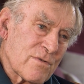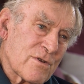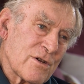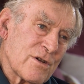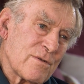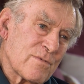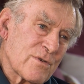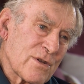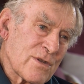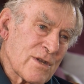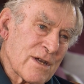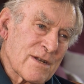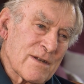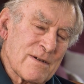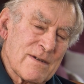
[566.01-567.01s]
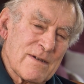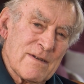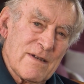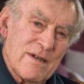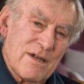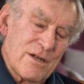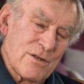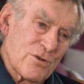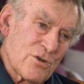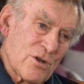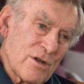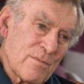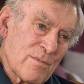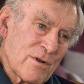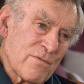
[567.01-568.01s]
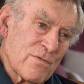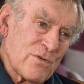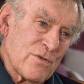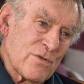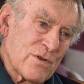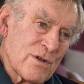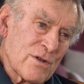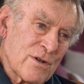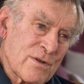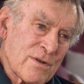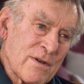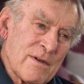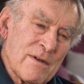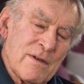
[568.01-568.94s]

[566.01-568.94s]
the teams and that, and chairman of New Zealand.